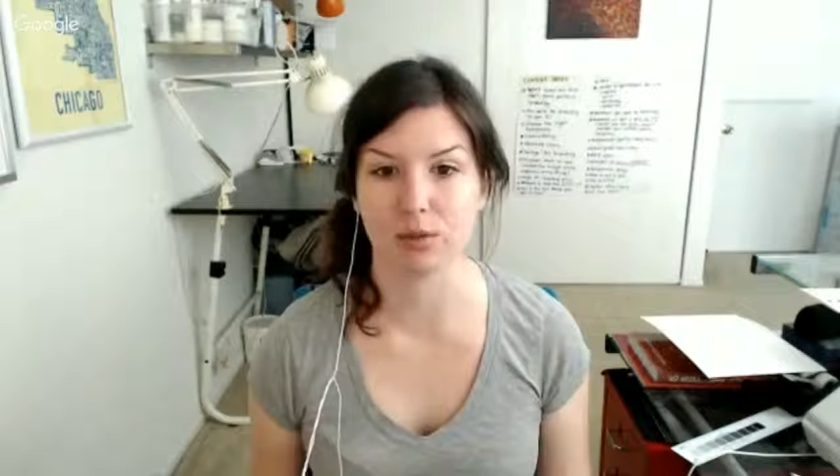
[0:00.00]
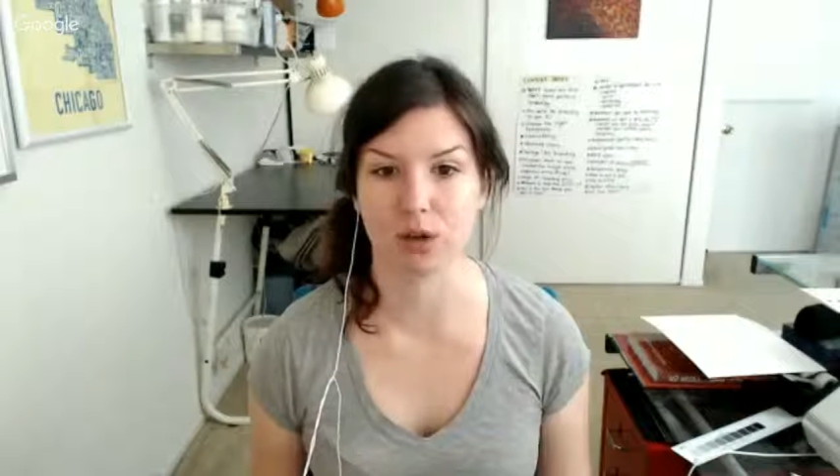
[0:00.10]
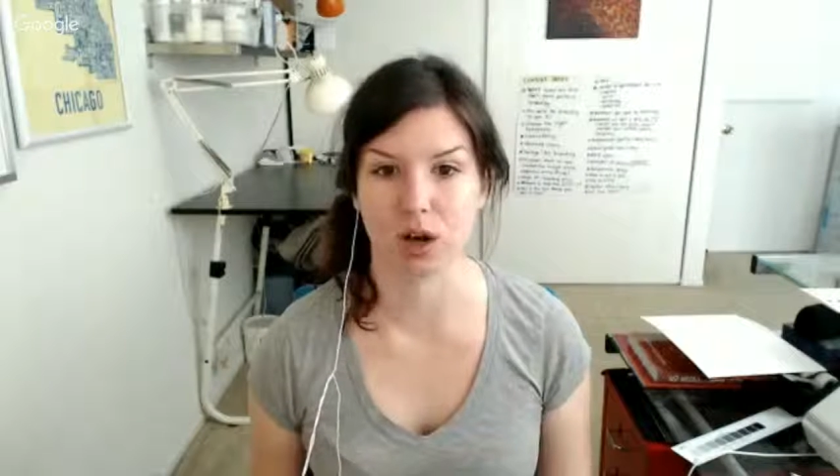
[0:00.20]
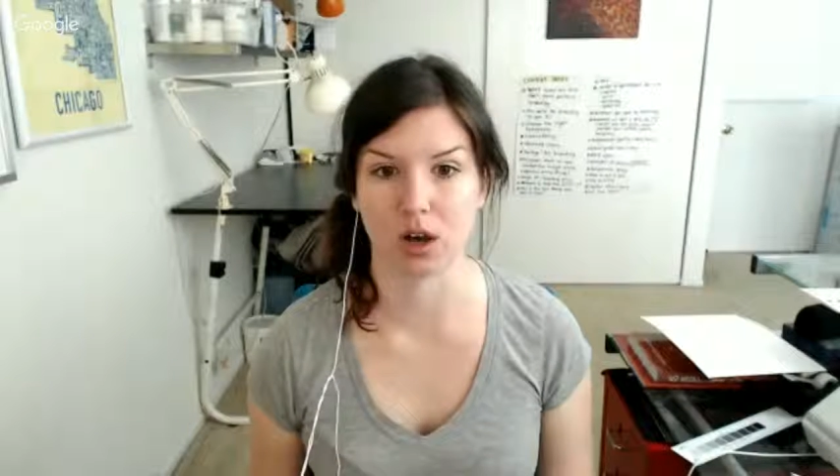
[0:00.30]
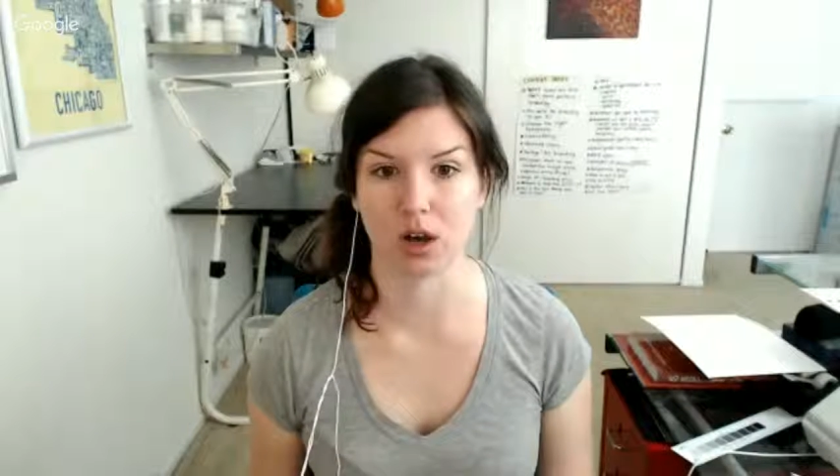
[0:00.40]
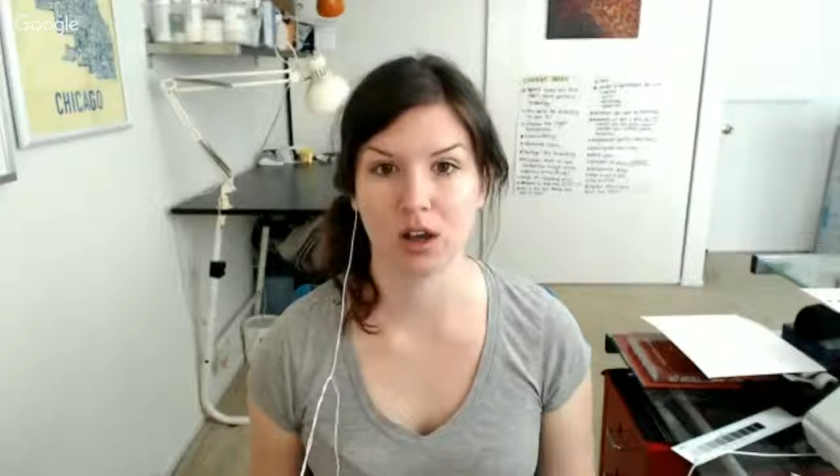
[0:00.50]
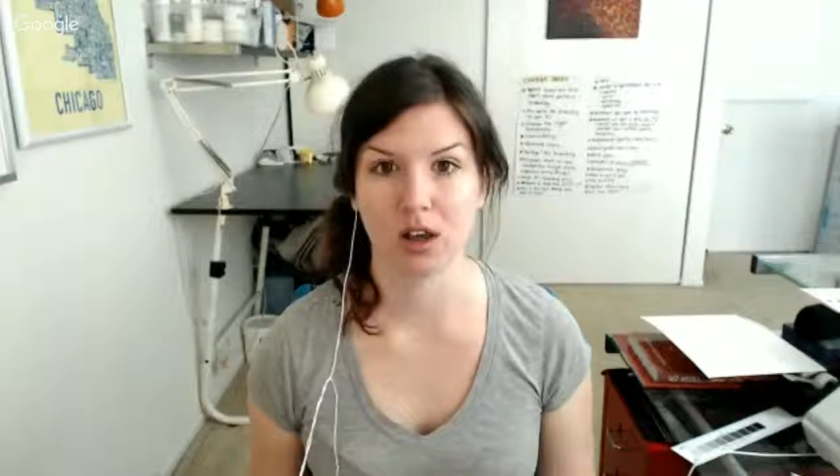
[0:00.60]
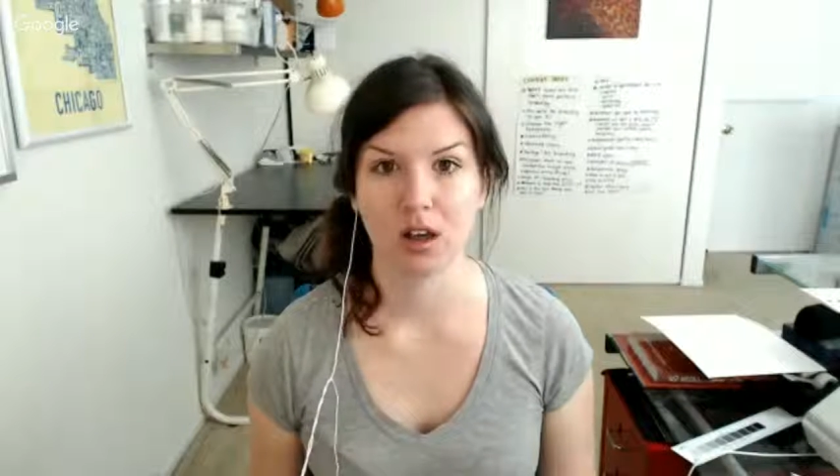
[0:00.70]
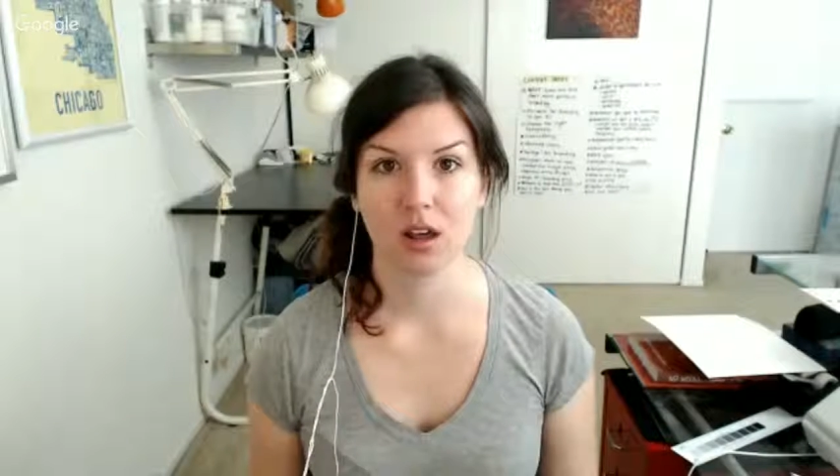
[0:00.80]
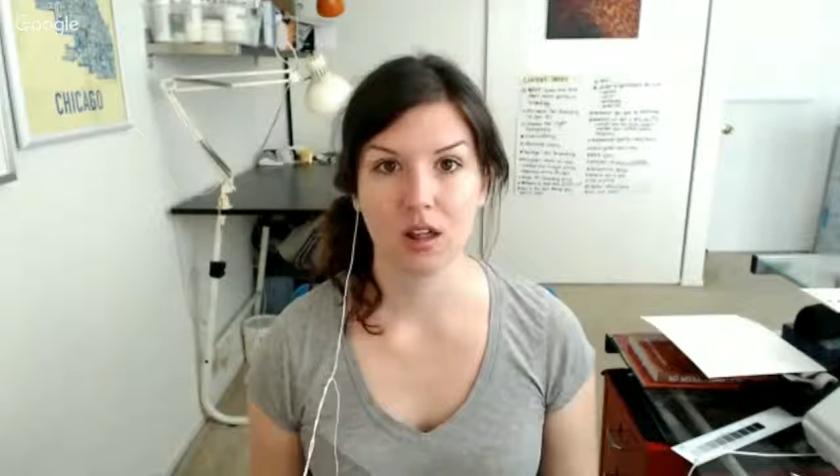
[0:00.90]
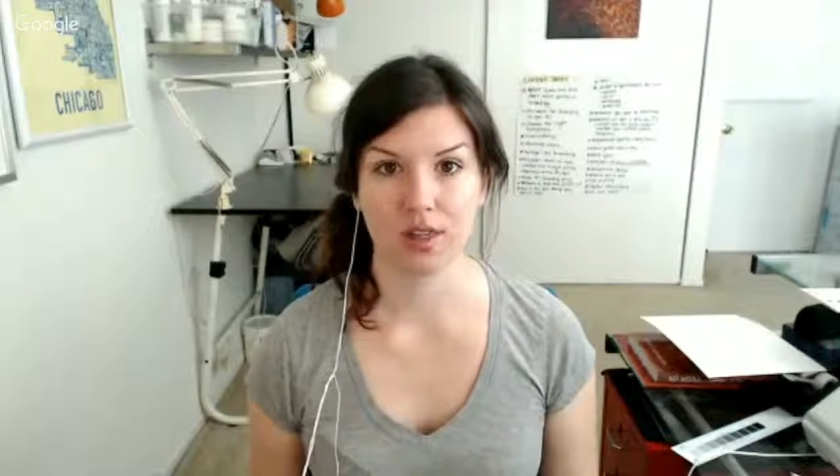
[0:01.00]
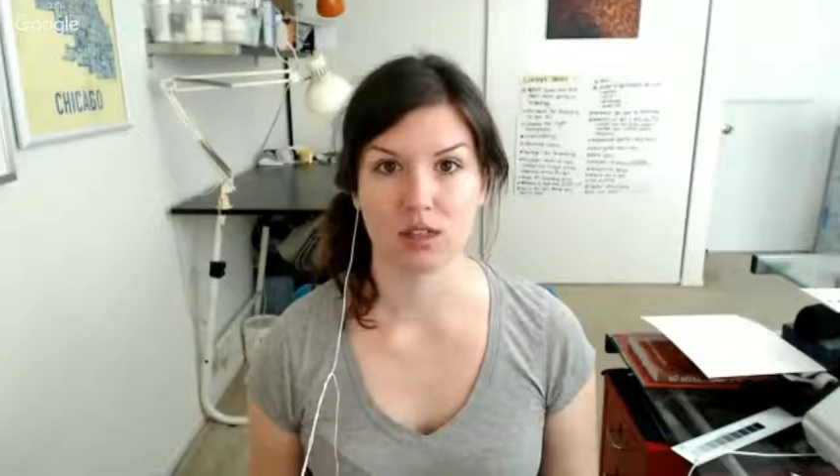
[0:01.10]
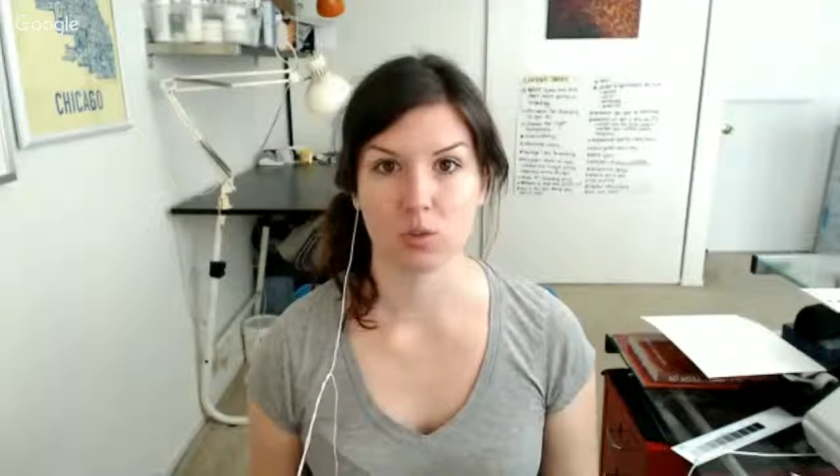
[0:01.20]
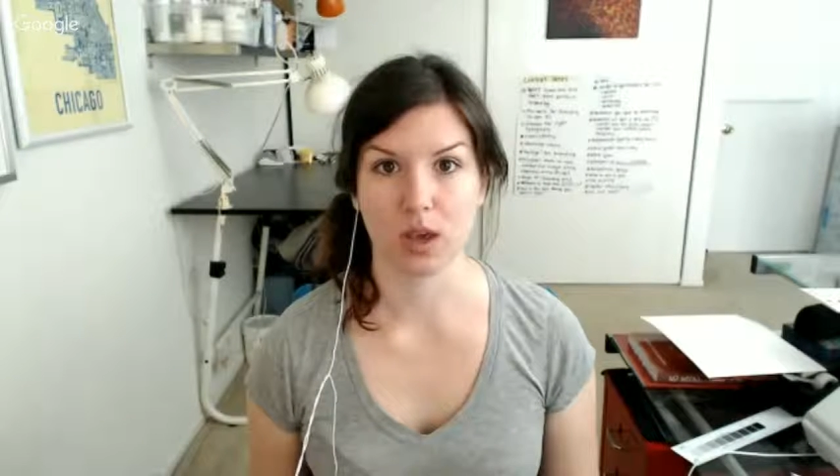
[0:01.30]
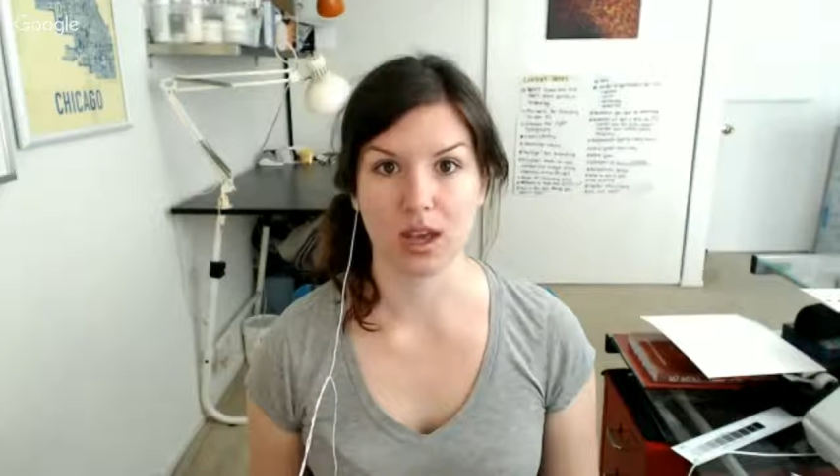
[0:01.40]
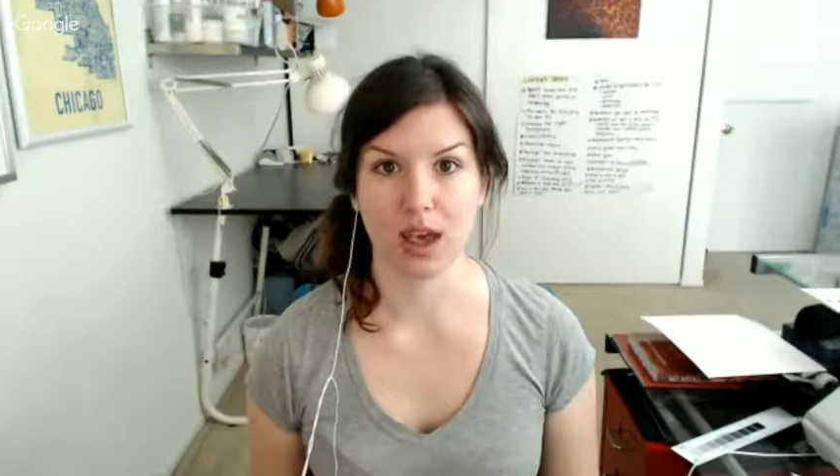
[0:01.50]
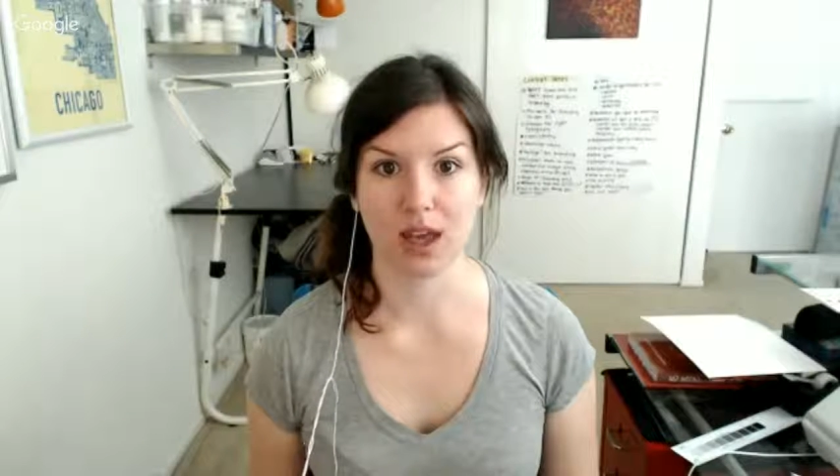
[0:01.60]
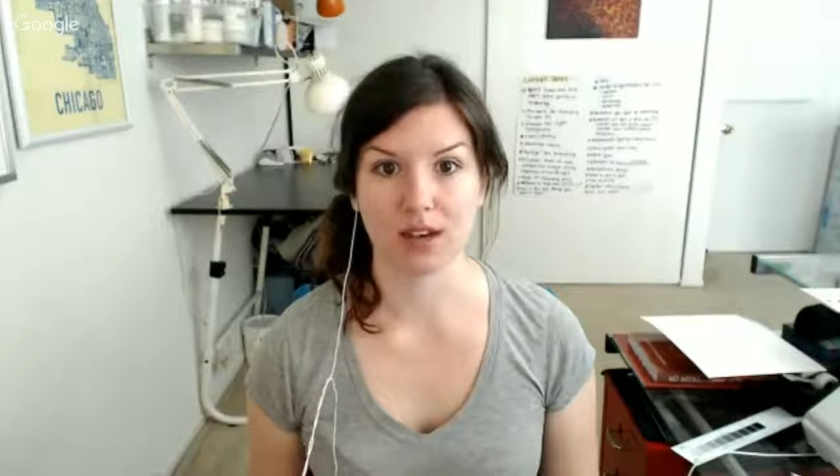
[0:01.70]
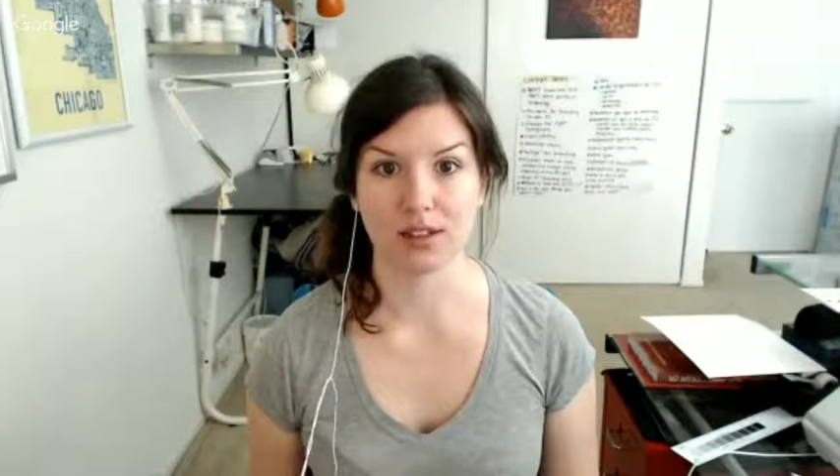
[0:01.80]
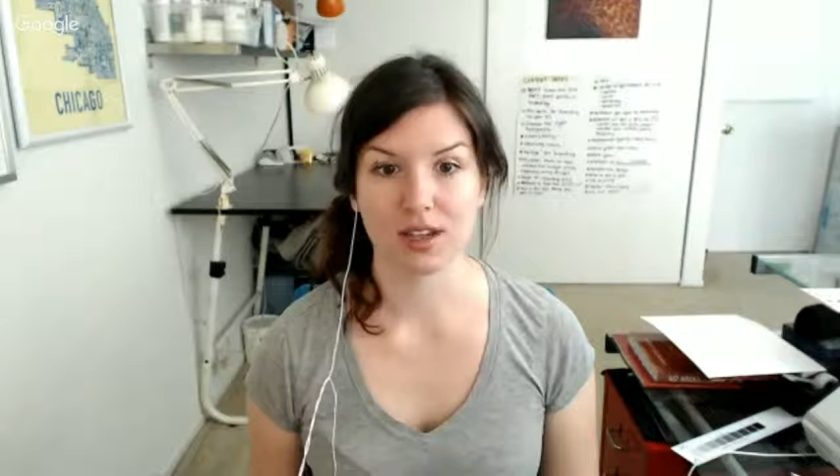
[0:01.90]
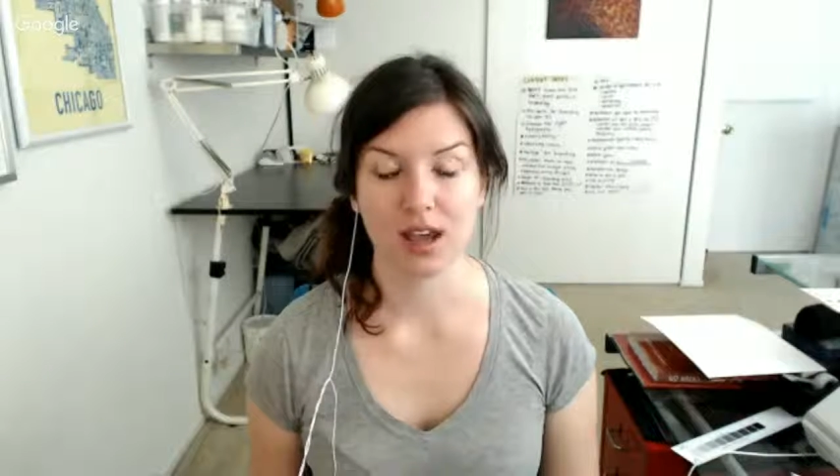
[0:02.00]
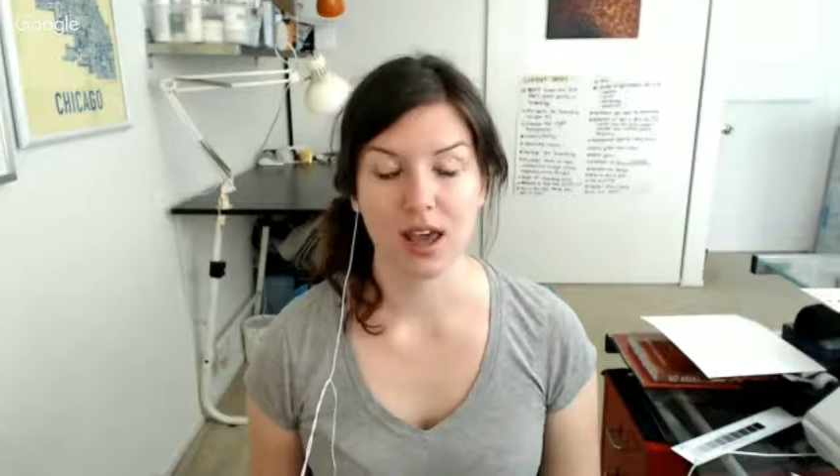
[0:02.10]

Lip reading: book this weekend.